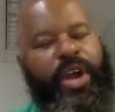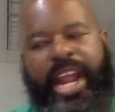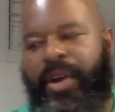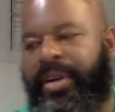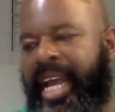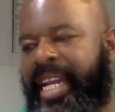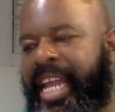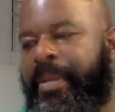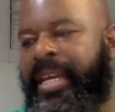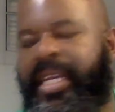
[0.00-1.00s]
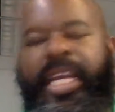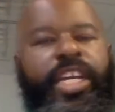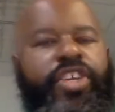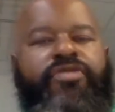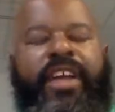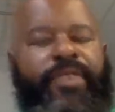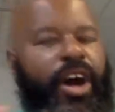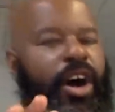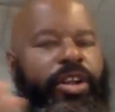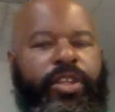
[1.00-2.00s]
more aerodynamic. You have
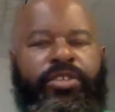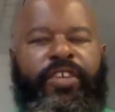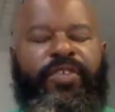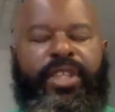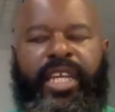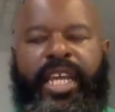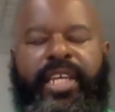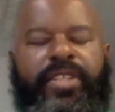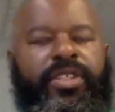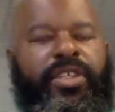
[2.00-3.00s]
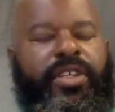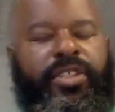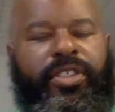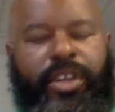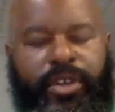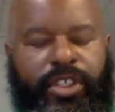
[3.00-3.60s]
all those different things to consider.